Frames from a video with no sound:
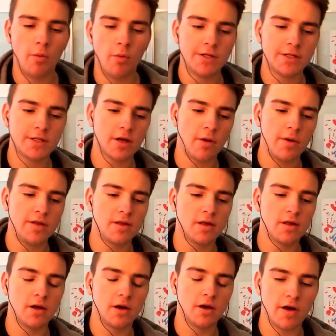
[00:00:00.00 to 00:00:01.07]
I would
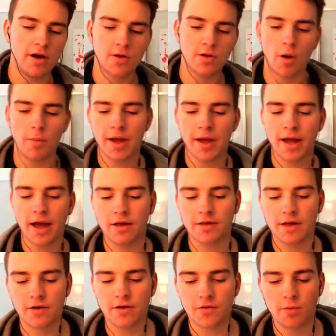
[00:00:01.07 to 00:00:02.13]
go into Crancher
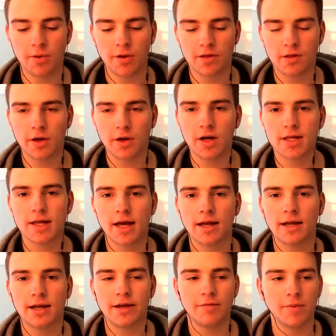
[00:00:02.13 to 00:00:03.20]
being out, etc. But to be
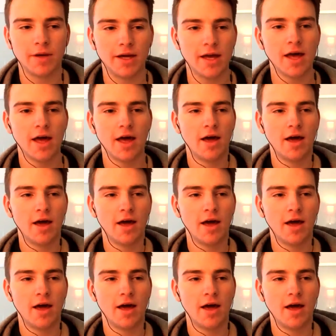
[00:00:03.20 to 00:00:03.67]
honest, that'd leave me.